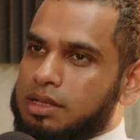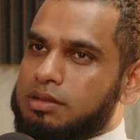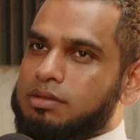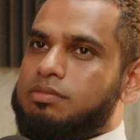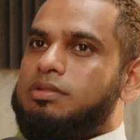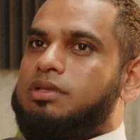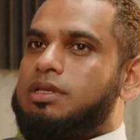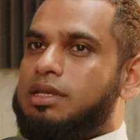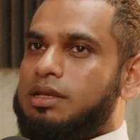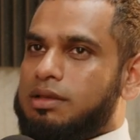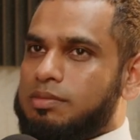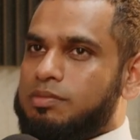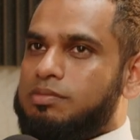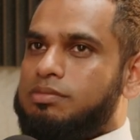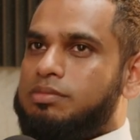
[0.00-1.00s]
and
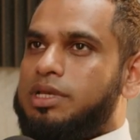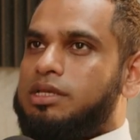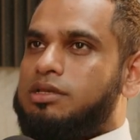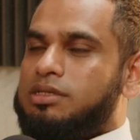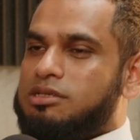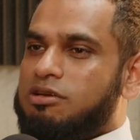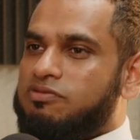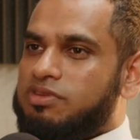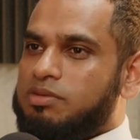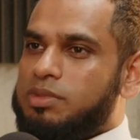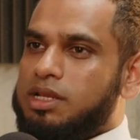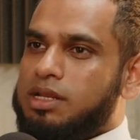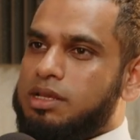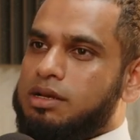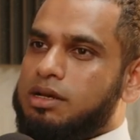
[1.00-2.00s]
make yourself
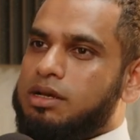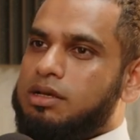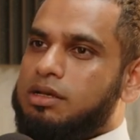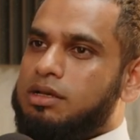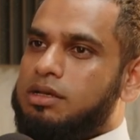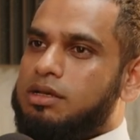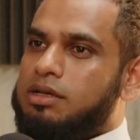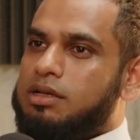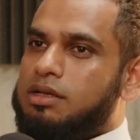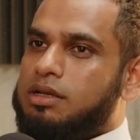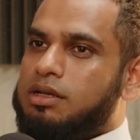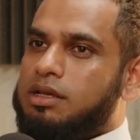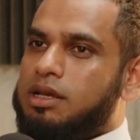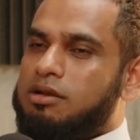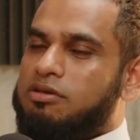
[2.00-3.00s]
familiar
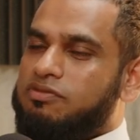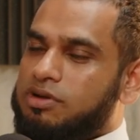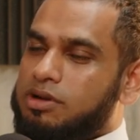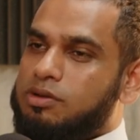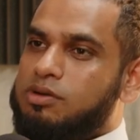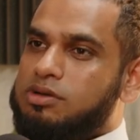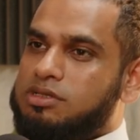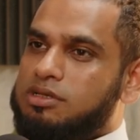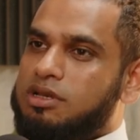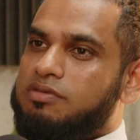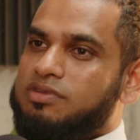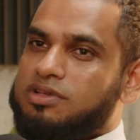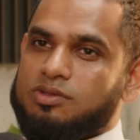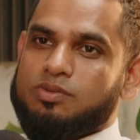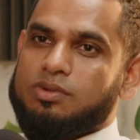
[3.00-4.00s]
and offer a good
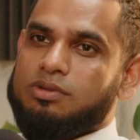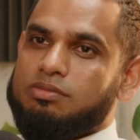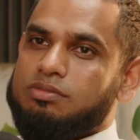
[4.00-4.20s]
service,